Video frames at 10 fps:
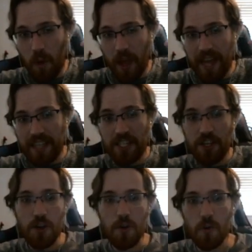It's
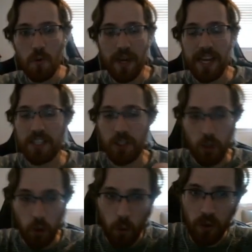new, it's
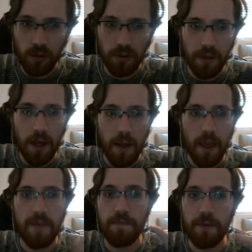cool,
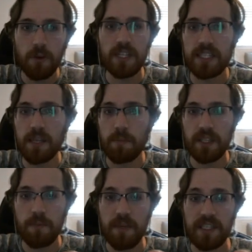it feels like
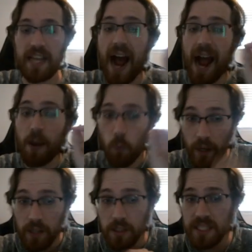something's missing. I
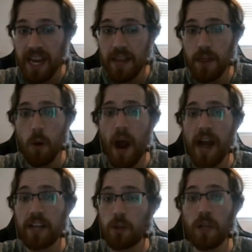will say, though,
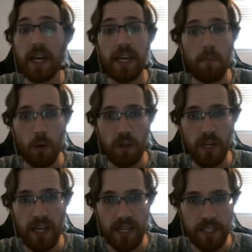I do like it more than
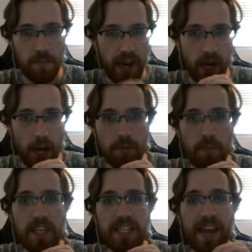I like Spidops,
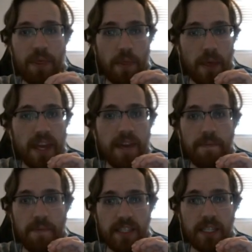because I think it
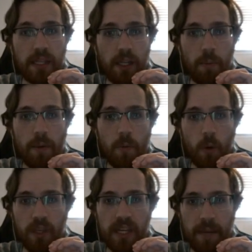fits a little bit
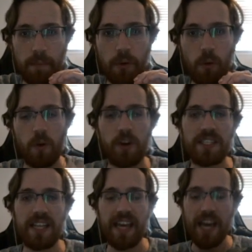more with Nimble, where it's like